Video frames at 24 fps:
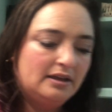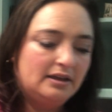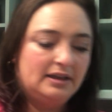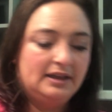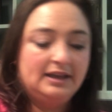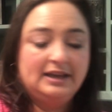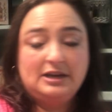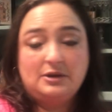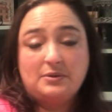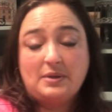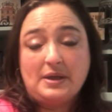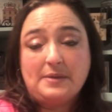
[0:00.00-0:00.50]

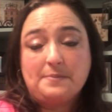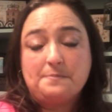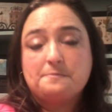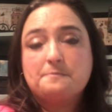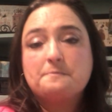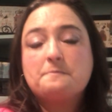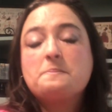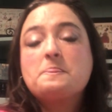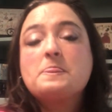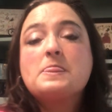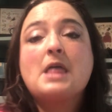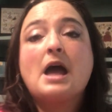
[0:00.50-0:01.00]
Anyway,
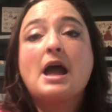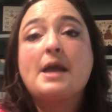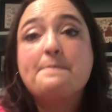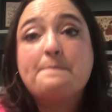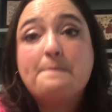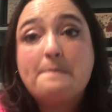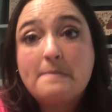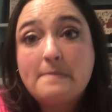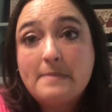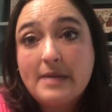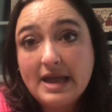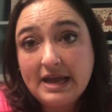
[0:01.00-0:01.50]
I
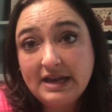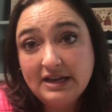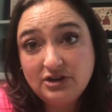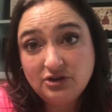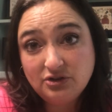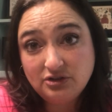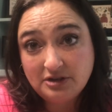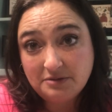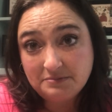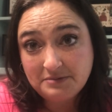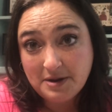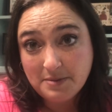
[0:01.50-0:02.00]
may do
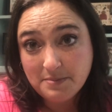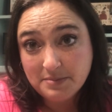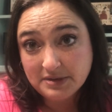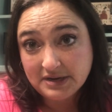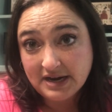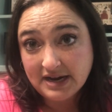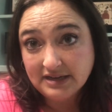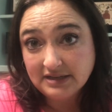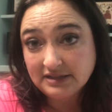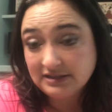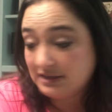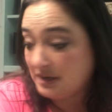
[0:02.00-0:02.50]
September
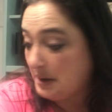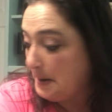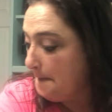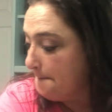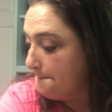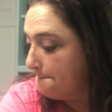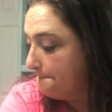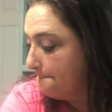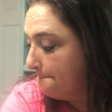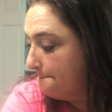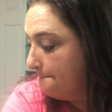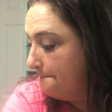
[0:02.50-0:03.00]
next,
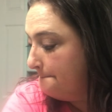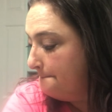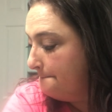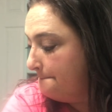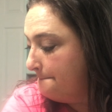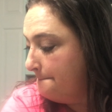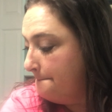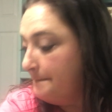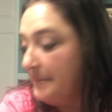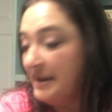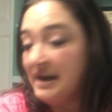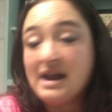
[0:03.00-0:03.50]

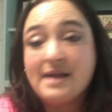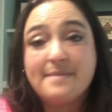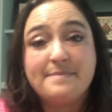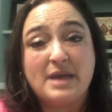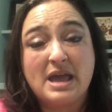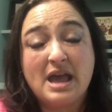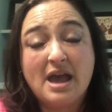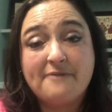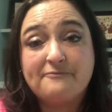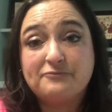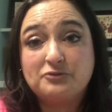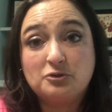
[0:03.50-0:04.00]
but I may
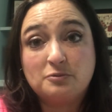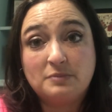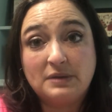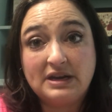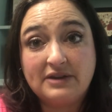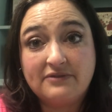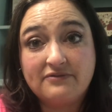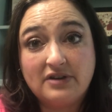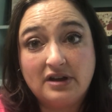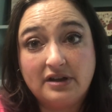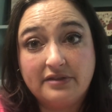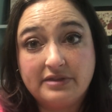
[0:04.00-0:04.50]
have too many
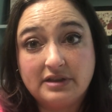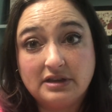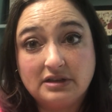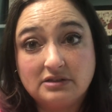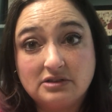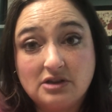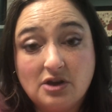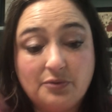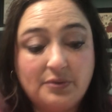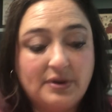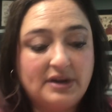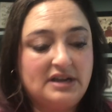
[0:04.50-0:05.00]
fall things
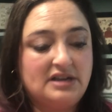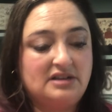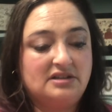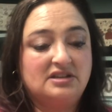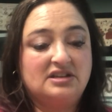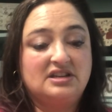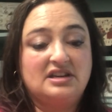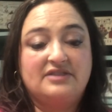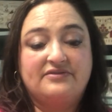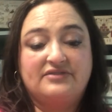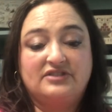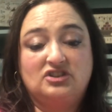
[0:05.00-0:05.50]
already to
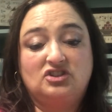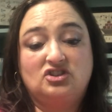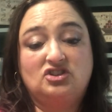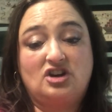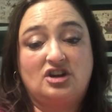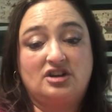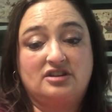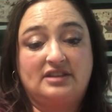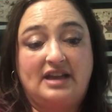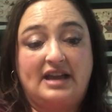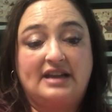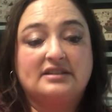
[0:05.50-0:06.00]
even
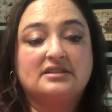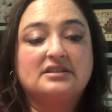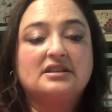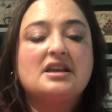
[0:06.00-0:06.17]
start that.